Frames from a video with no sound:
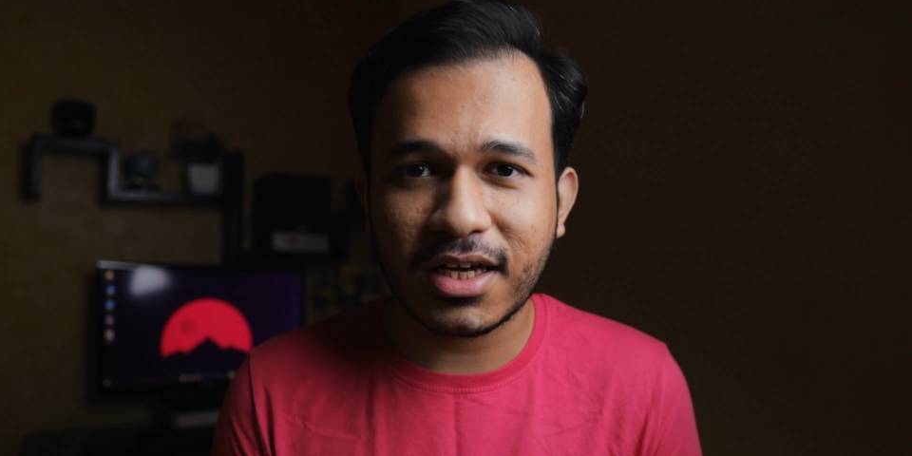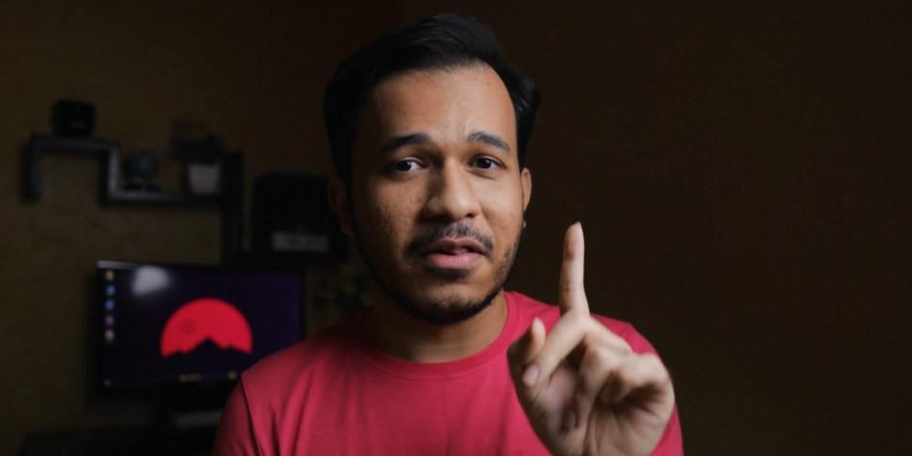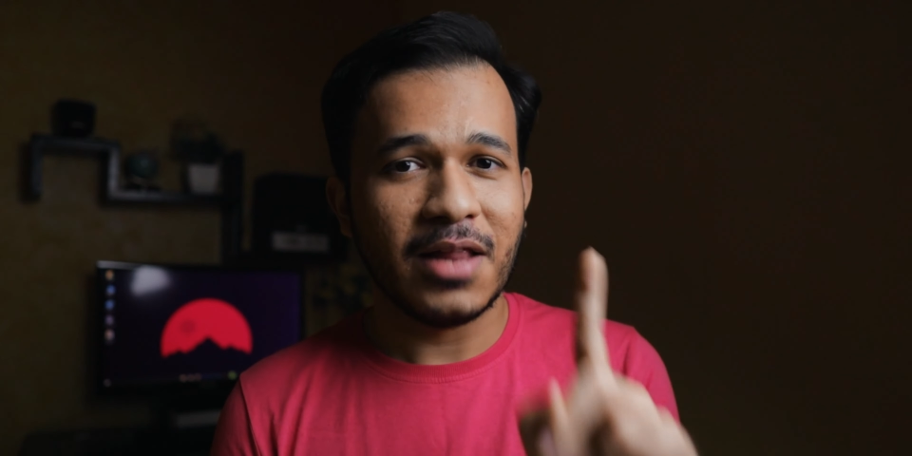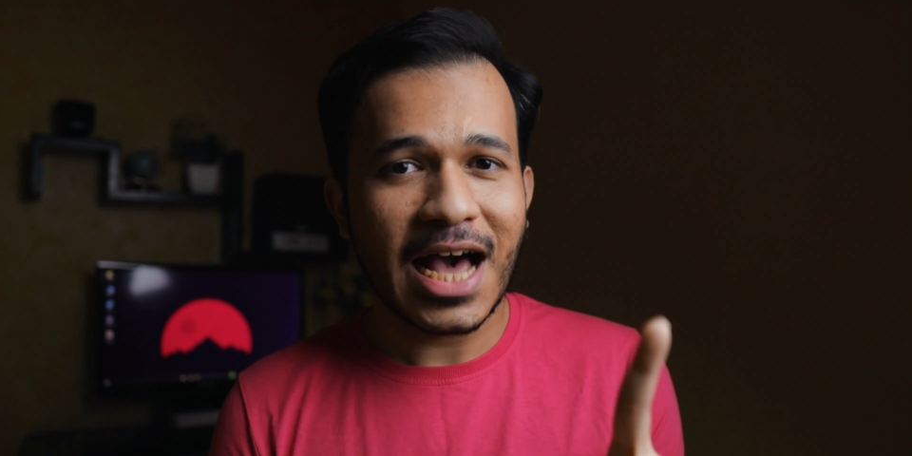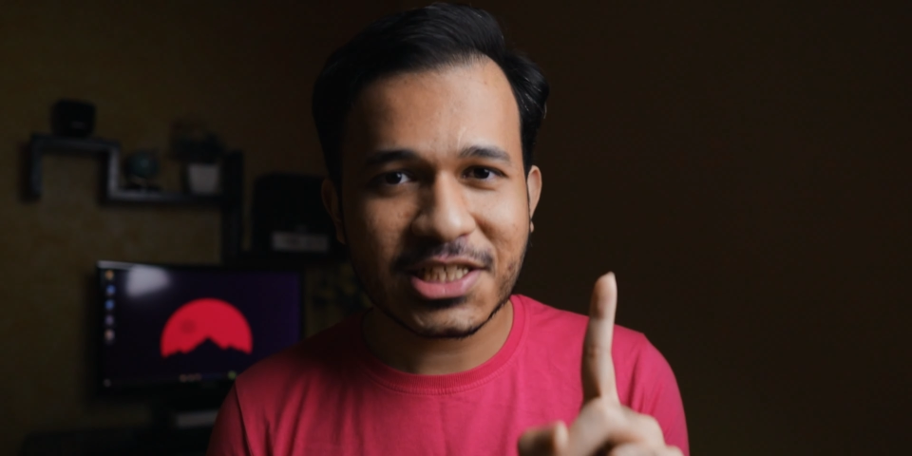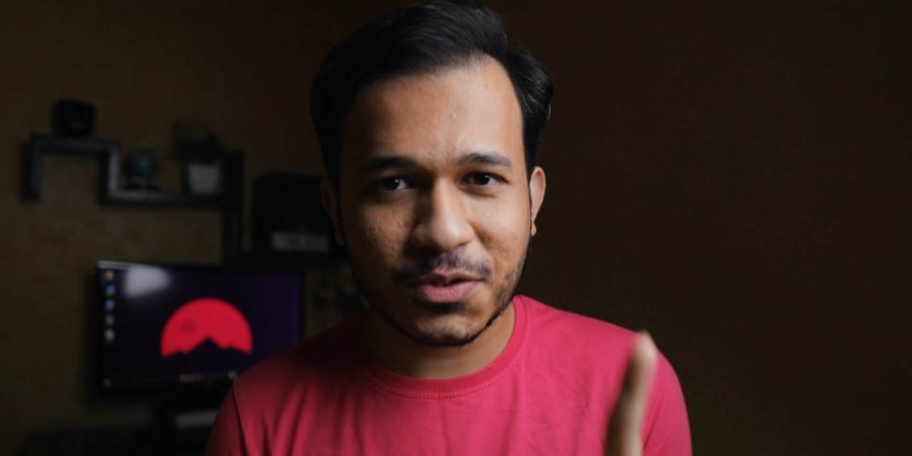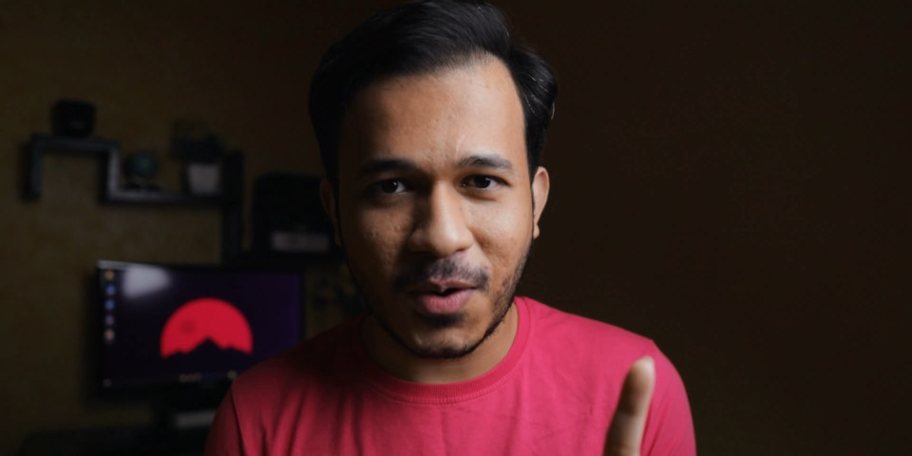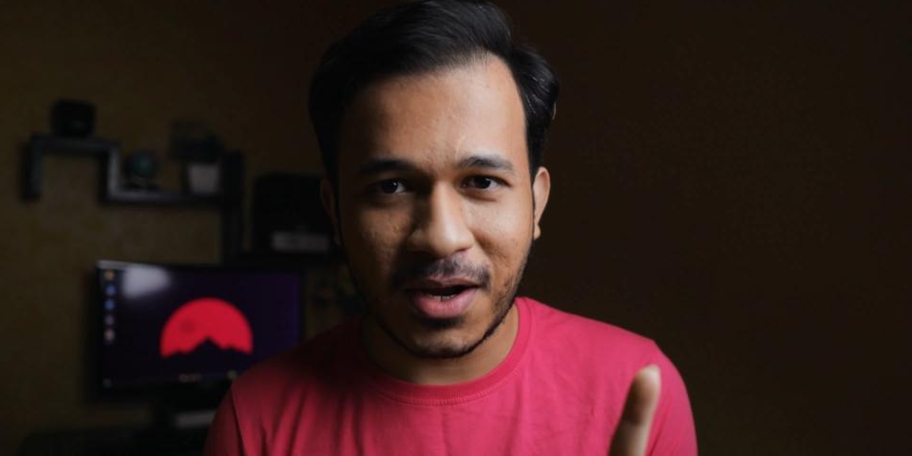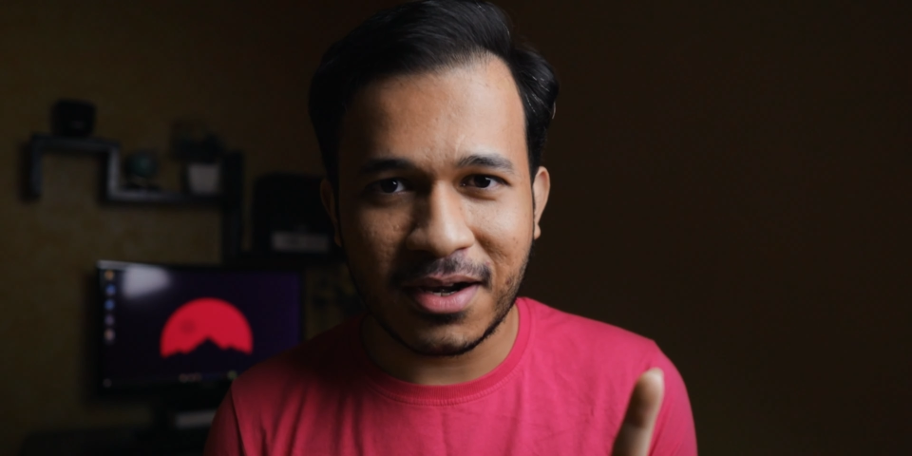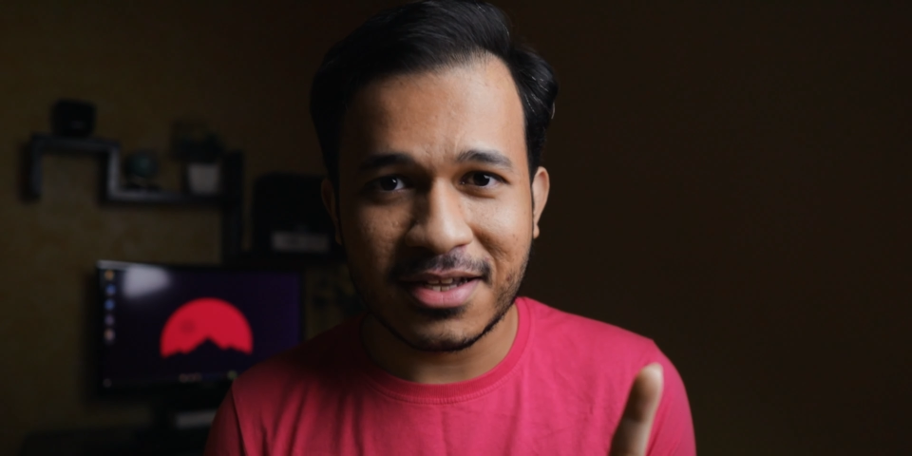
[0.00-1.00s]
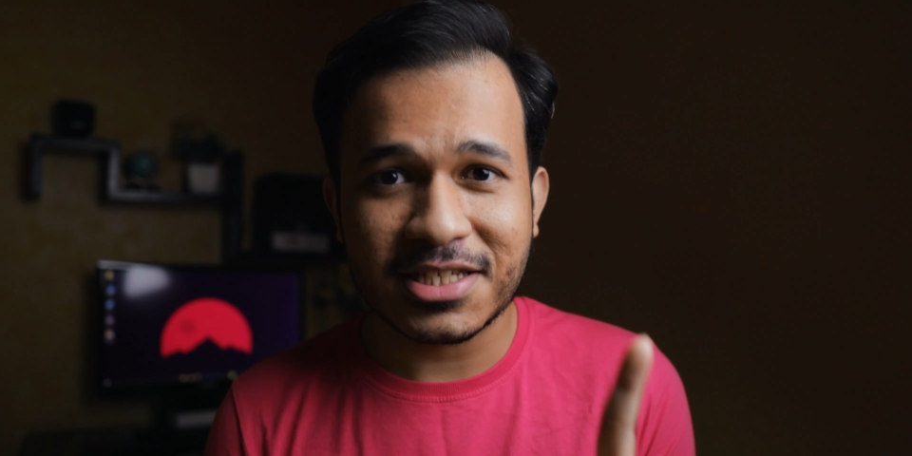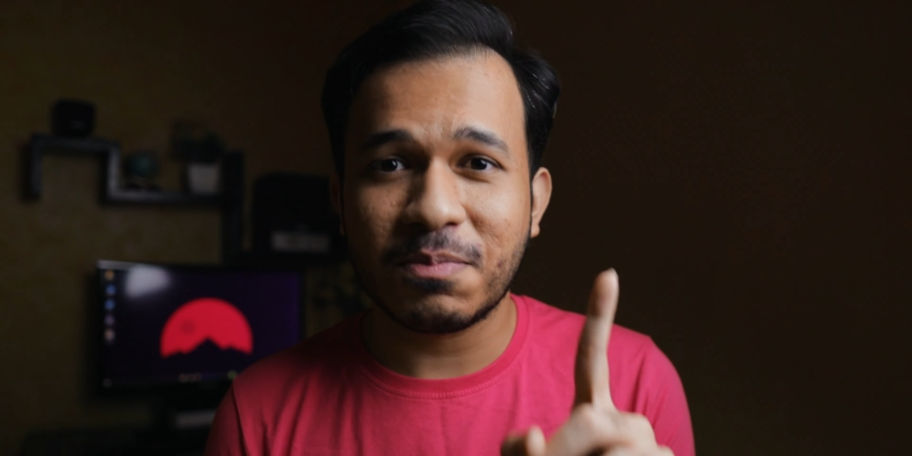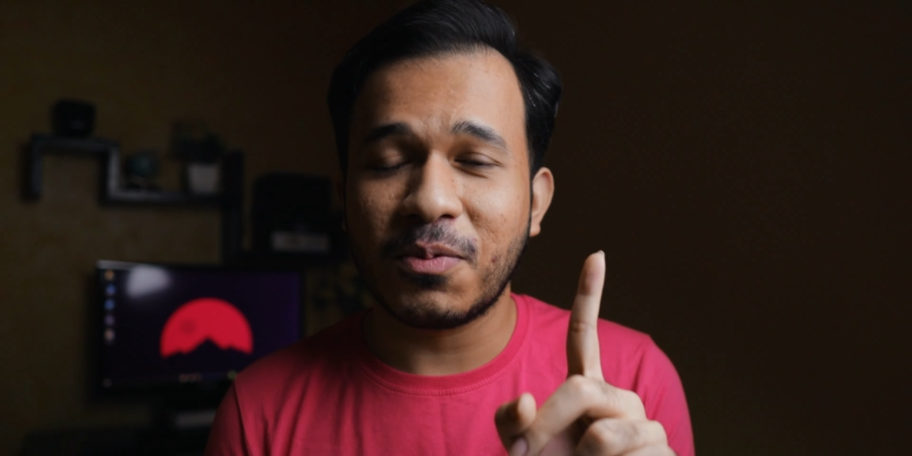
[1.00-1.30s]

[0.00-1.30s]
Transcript: The last one is